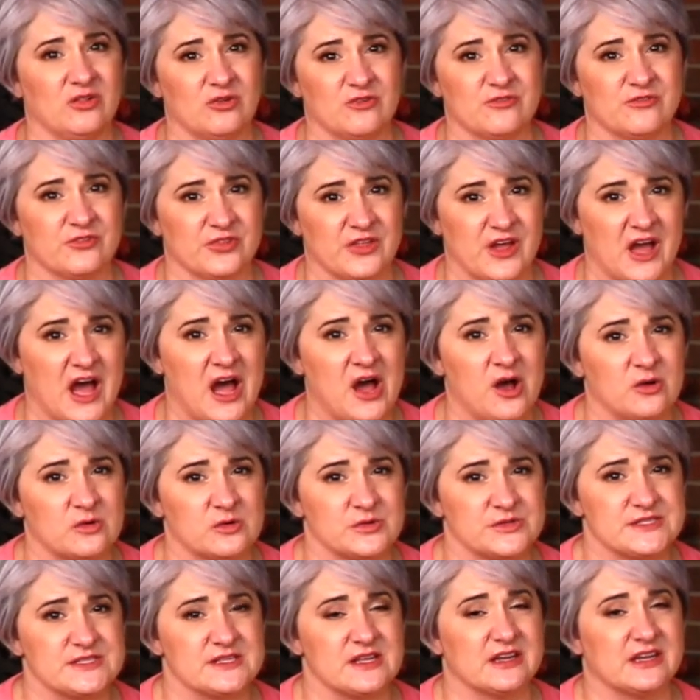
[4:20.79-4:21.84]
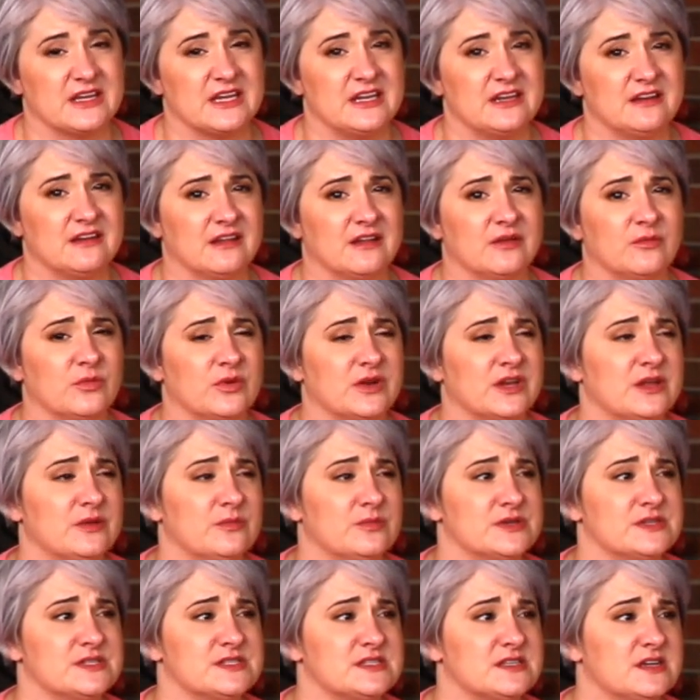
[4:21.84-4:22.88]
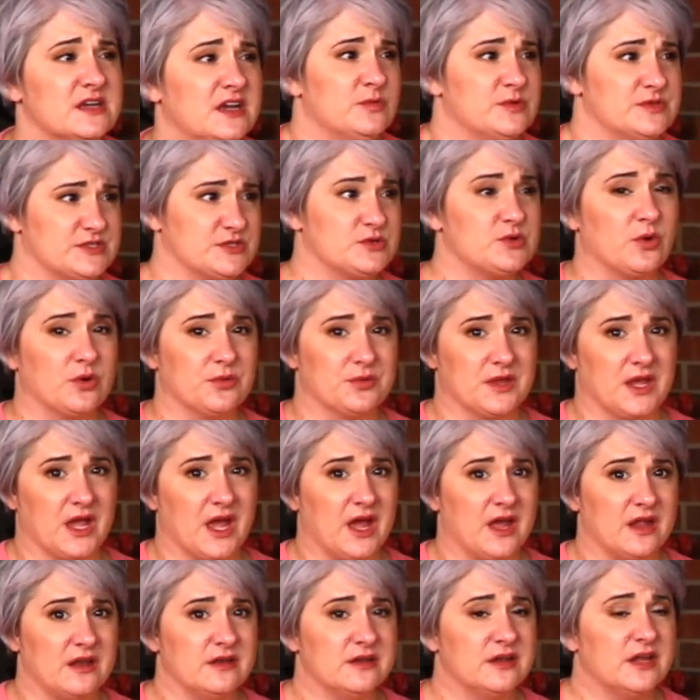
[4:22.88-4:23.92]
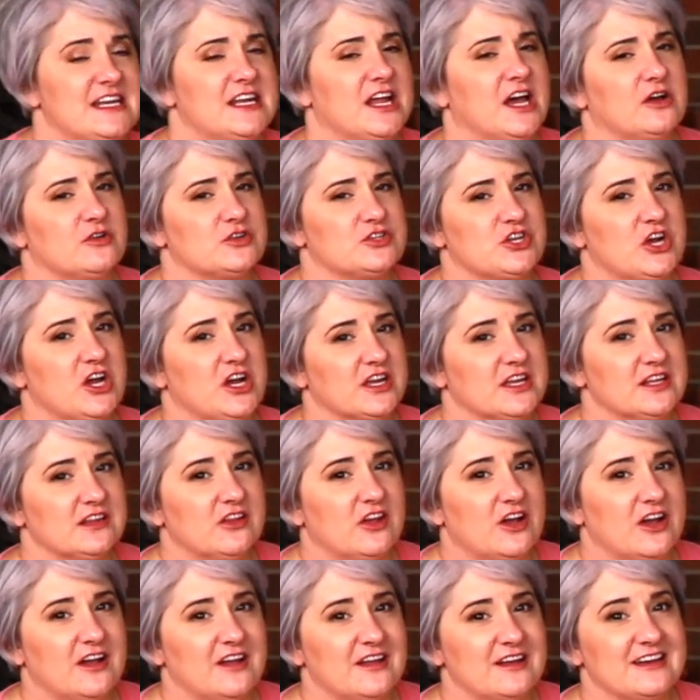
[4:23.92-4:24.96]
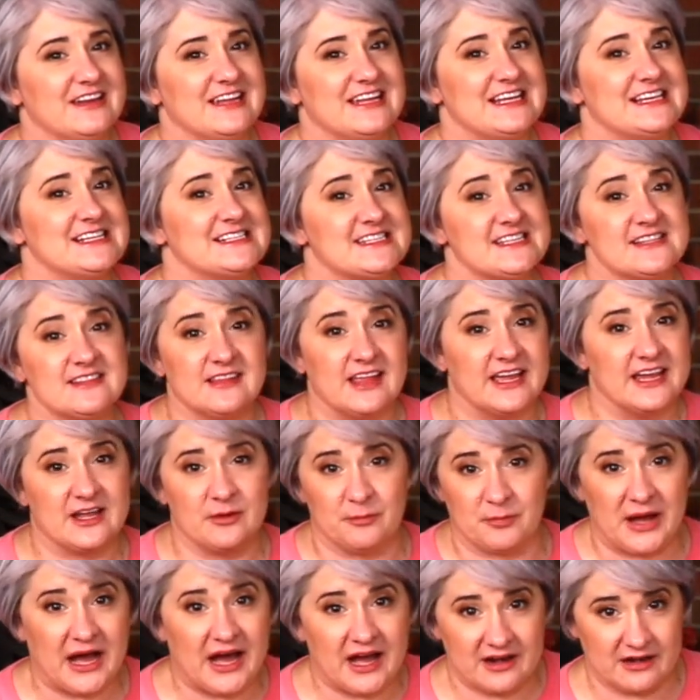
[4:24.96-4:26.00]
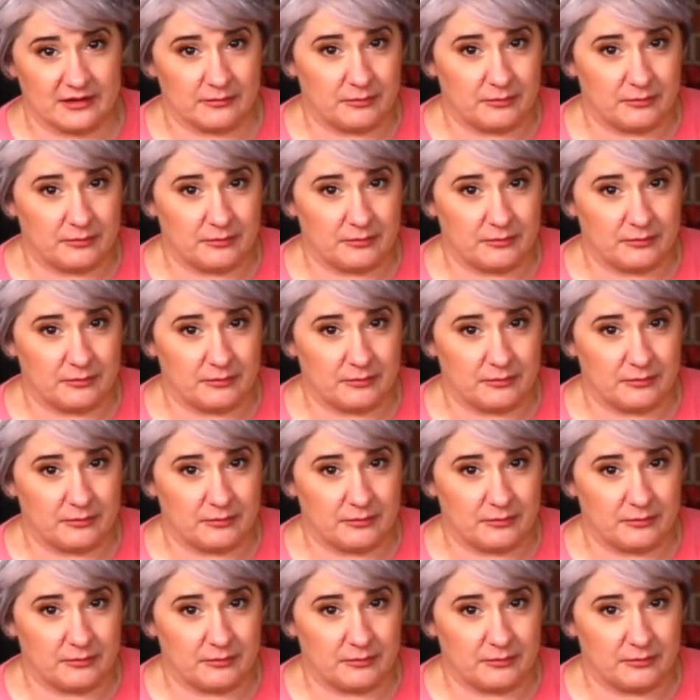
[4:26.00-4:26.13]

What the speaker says: over the house like he did when he was toward the end. Now, DoggieLawn isn't like a potty